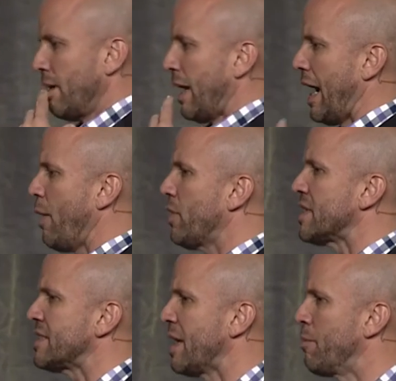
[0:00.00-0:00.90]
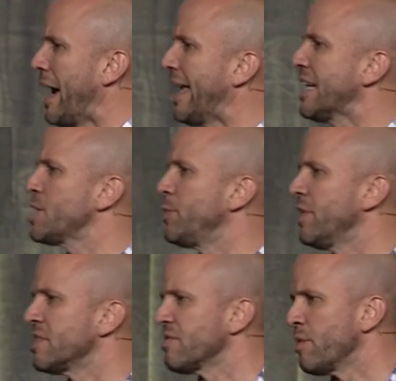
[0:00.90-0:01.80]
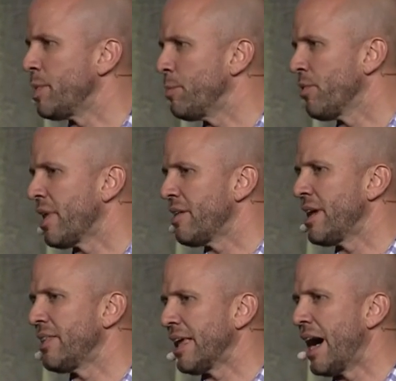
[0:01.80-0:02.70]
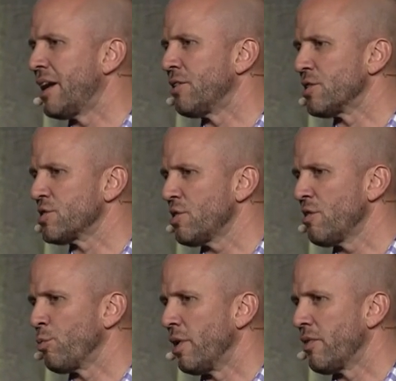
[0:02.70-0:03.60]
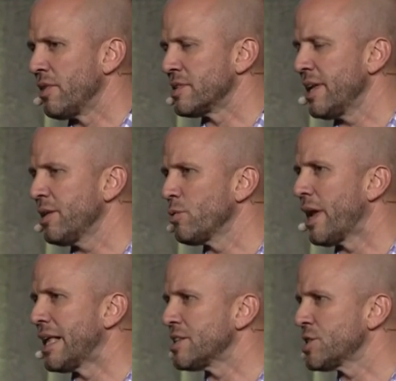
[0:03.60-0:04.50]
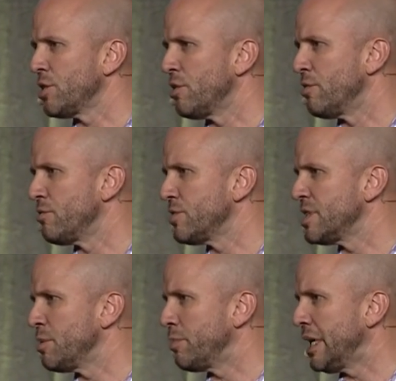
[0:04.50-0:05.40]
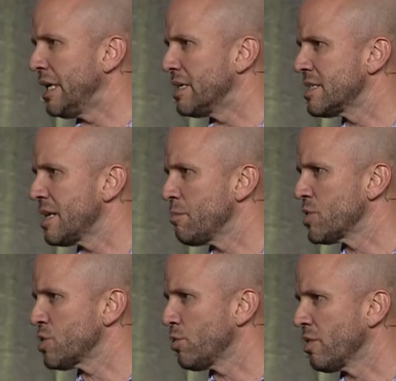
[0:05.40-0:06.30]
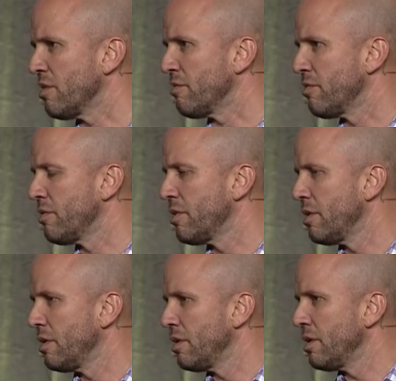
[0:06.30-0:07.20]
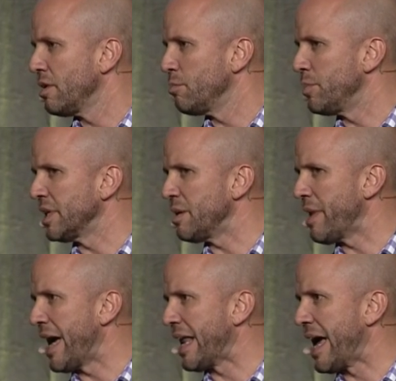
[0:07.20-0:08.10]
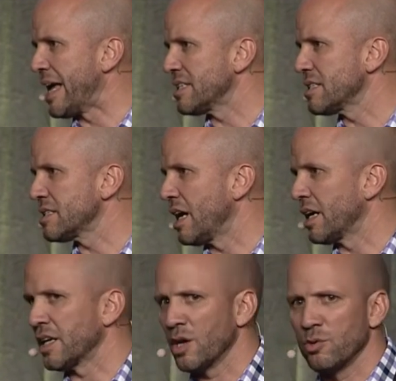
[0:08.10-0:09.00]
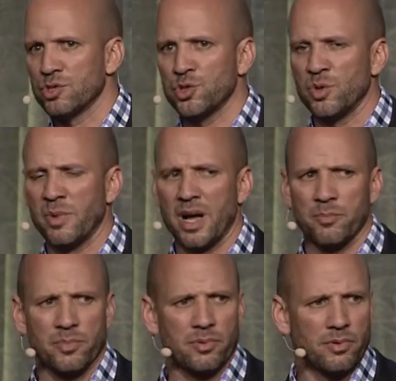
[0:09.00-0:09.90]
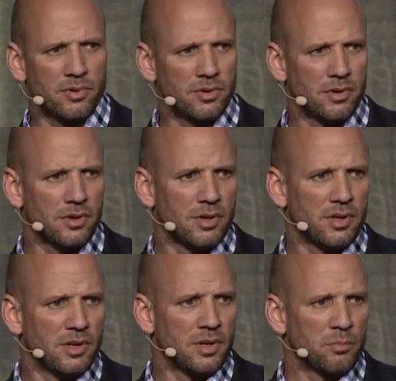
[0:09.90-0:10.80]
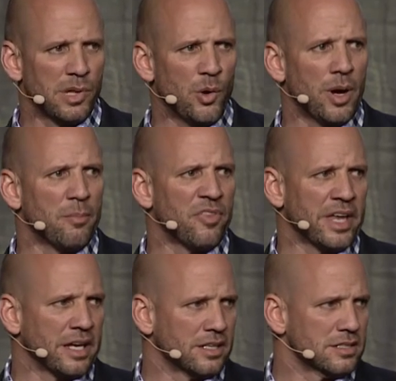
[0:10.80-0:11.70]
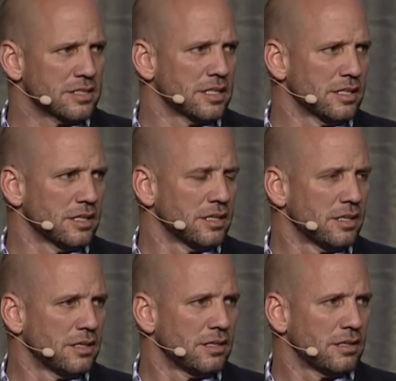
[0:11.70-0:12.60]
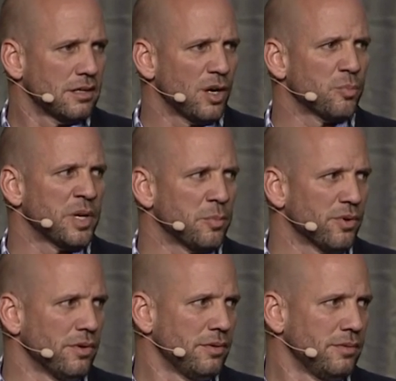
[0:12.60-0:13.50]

I want to say my experience of the people that I've had the honor to serve with is they do not serve to be some sort of Billy Badass, I'm going to go shoot them up, blow up things, and hurt people.